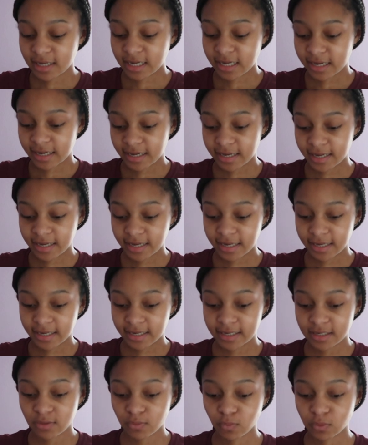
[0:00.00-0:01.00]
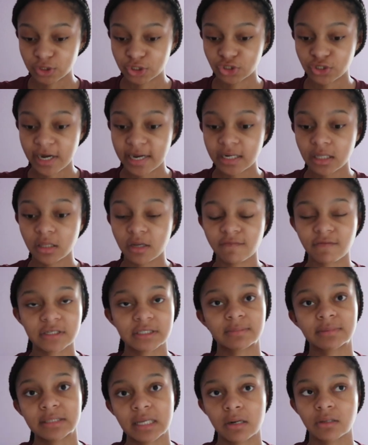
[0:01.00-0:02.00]
i was trying to look for
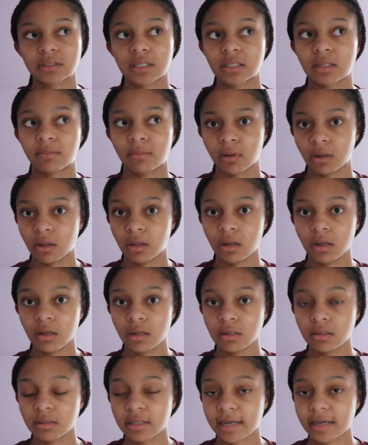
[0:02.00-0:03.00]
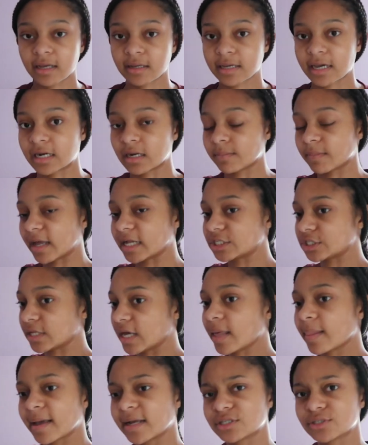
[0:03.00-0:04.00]
some sandals at the mall that could kind of match
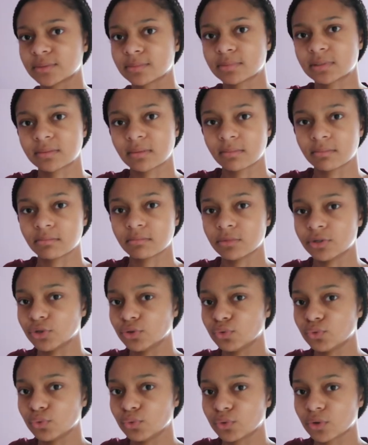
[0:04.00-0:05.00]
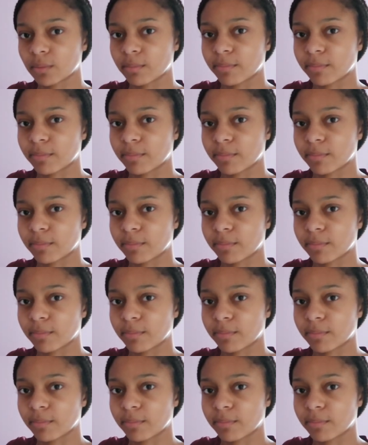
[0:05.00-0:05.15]
that like some nude or